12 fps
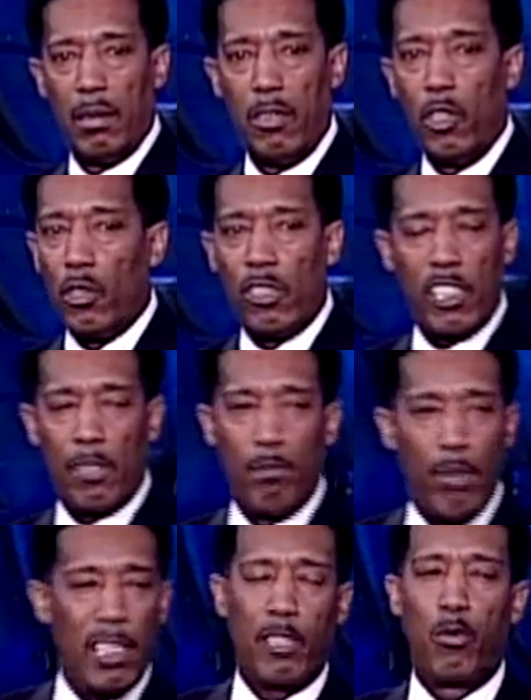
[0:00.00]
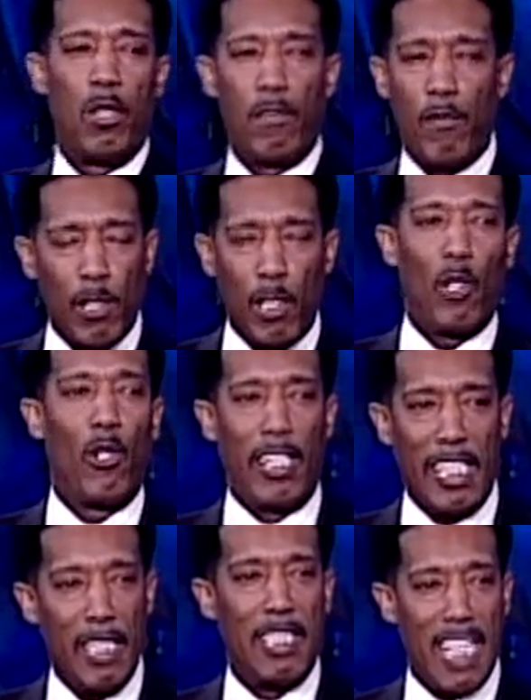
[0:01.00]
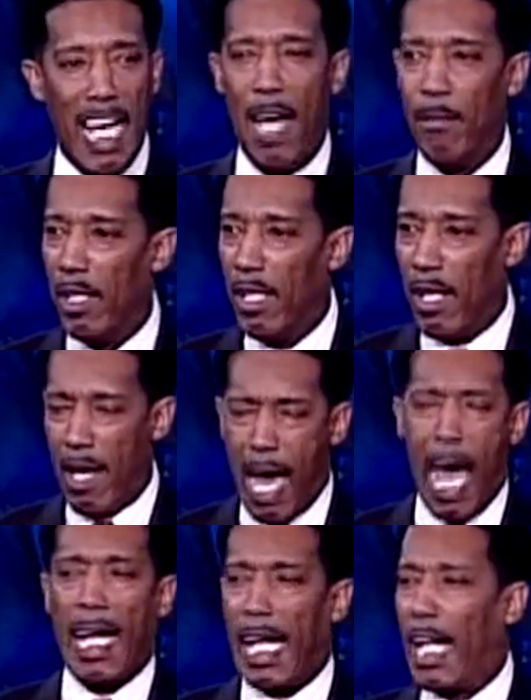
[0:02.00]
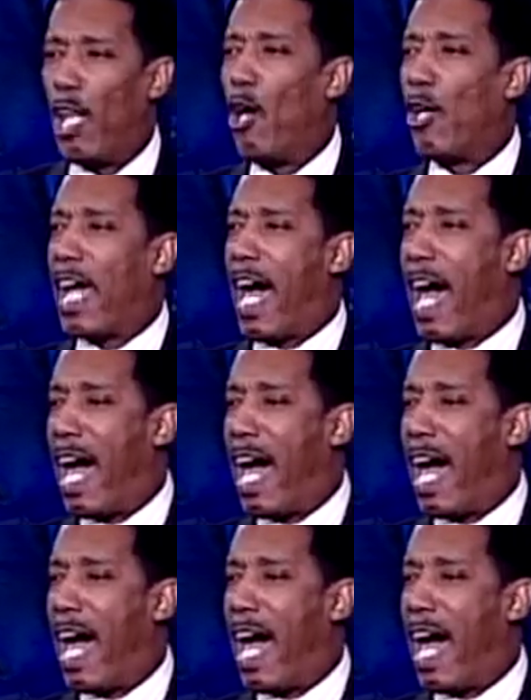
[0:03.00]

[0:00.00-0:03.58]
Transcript: you'll just bust one for the Lord anytime. Hallelujah!